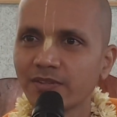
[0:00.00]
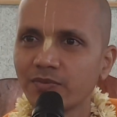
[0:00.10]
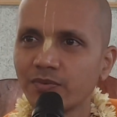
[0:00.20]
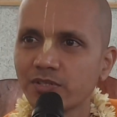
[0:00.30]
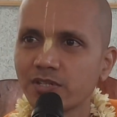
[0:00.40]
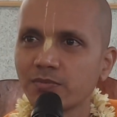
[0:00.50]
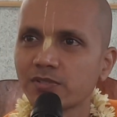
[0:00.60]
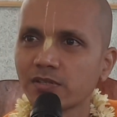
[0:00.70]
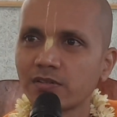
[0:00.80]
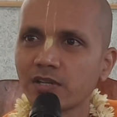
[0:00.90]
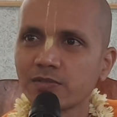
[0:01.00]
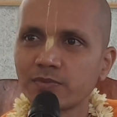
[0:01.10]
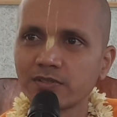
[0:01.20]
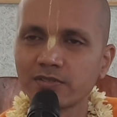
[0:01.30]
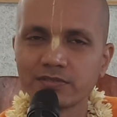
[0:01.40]
Vegetables
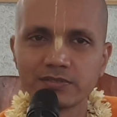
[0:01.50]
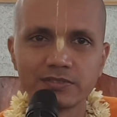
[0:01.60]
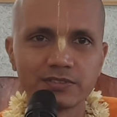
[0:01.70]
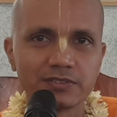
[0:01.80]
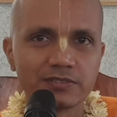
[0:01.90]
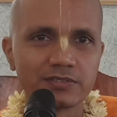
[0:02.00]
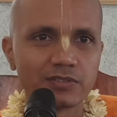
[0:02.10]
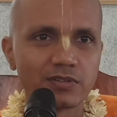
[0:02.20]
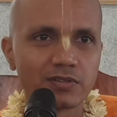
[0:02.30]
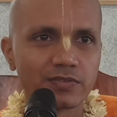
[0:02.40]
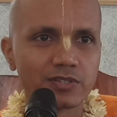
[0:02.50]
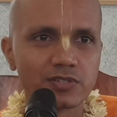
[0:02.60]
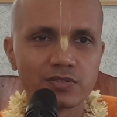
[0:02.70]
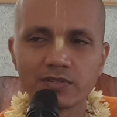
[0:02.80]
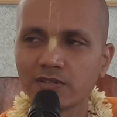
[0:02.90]
advertisement. You will not find
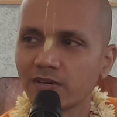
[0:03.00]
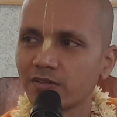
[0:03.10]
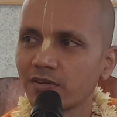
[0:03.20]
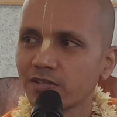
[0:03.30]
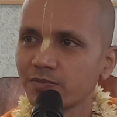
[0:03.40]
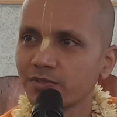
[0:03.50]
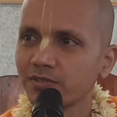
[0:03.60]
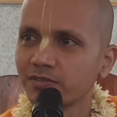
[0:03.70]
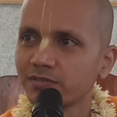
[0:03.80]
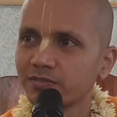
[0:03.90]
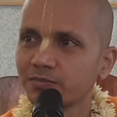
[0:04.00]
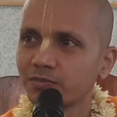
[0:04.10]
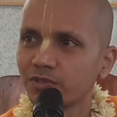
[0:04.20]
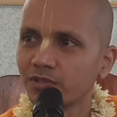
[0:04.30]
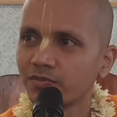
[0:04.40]
jawar advertisement.
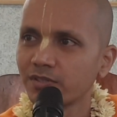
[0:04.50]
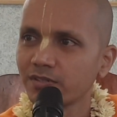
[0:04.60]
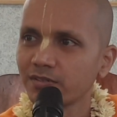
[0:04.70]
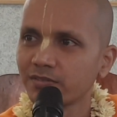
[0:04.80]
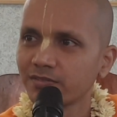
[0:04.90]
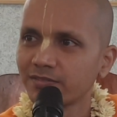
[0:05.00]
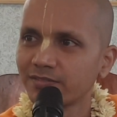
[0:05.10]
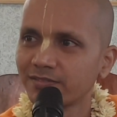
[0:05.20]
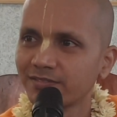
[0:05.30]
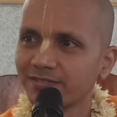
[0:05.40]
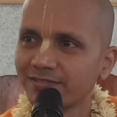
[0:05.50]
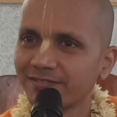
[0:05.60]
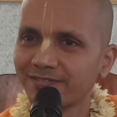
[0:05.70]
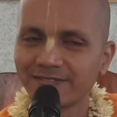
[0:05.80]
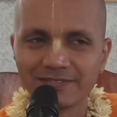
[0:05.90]
What you will find?
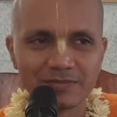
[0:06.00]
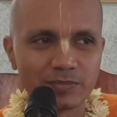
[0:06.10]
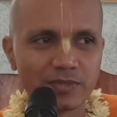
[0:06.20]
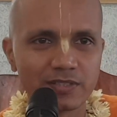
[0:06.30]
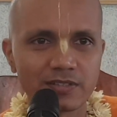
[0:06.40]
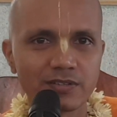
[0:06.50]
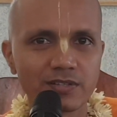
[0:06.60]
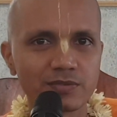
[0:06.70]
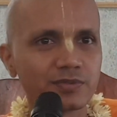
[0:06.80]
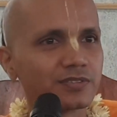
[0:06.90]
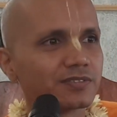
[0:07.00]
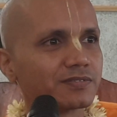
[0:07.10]
Meat advertisement.